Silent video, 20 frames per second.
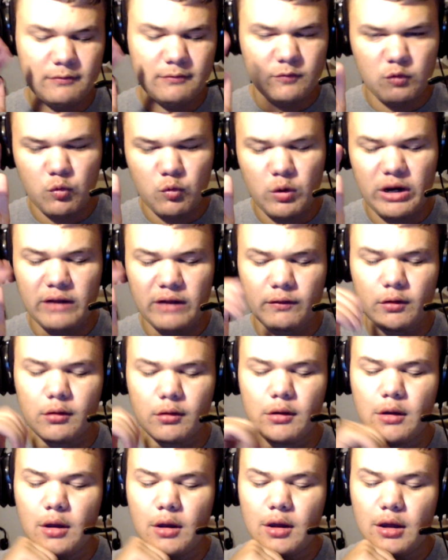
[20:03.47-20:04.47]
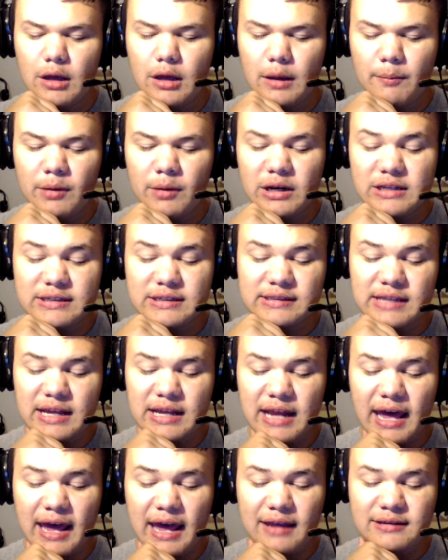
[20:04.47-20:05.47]
Whatever. But instead,
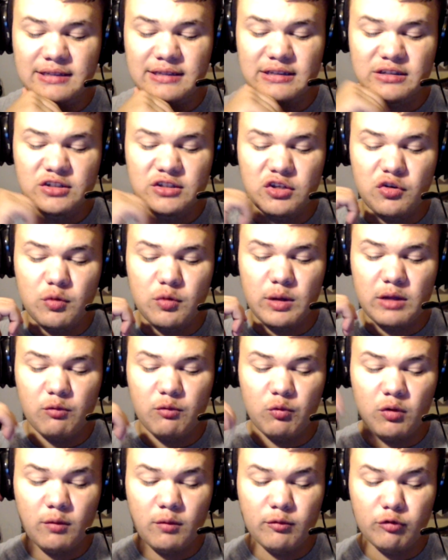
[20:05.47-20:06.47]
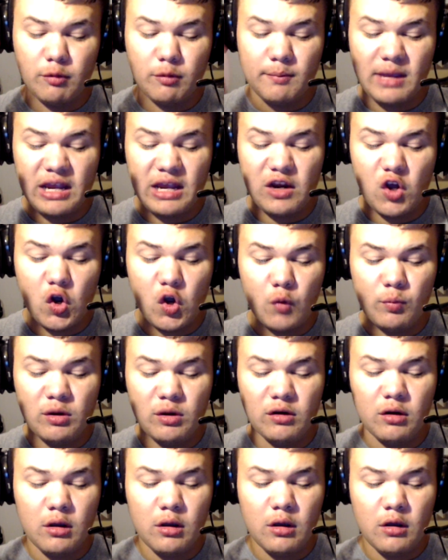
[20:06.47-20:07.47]
access to it will remain
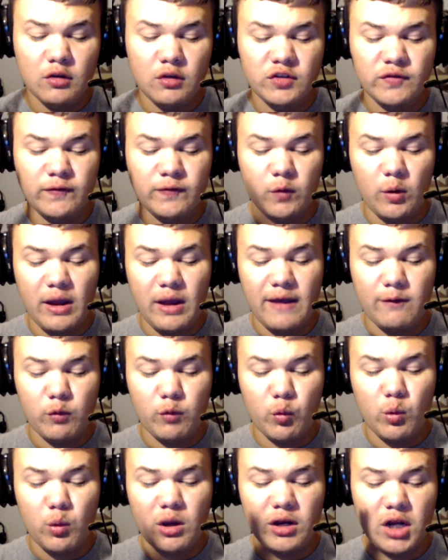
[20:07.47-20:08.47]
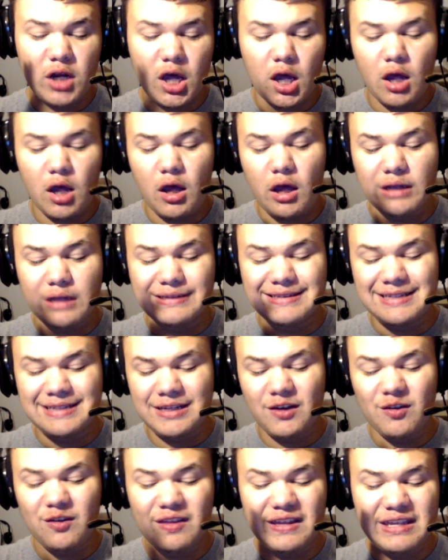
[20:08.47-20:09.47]
open for everyone
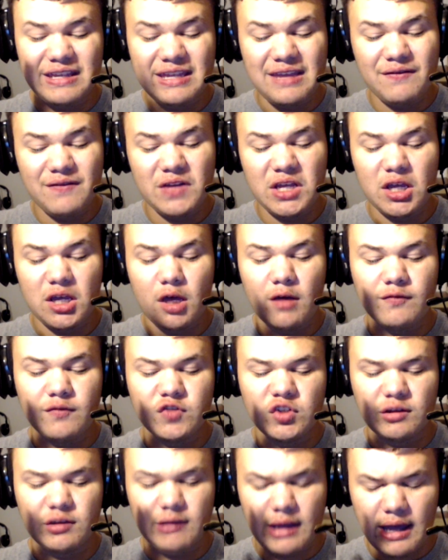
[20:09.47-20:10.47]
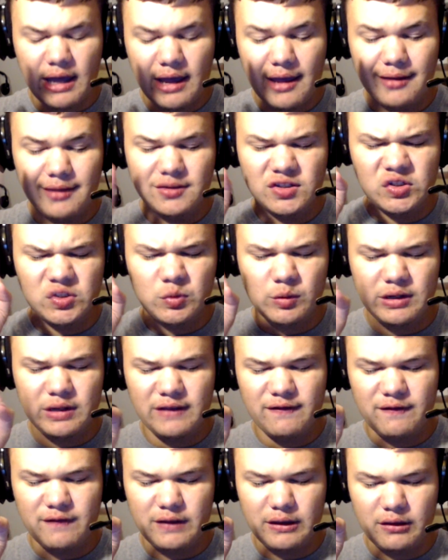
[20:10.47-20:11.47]
until the evening of July
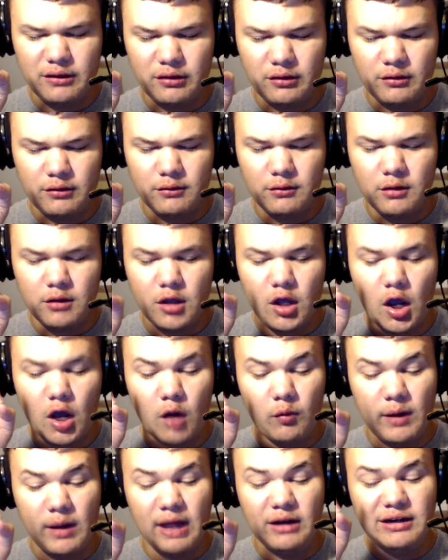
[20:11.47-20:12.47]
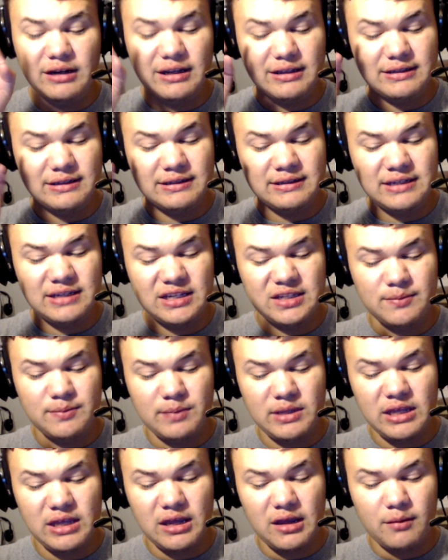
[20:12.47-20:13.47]
25th. around 6
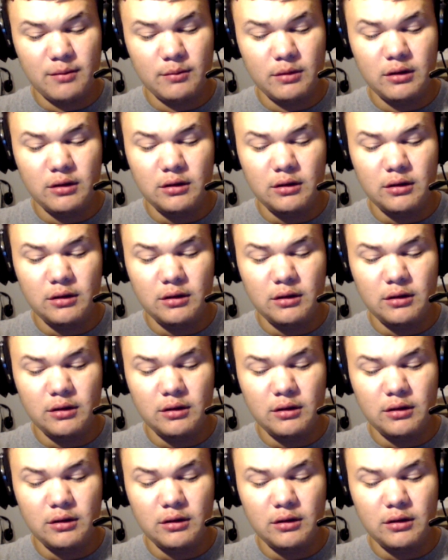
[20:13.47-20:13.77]
p.m.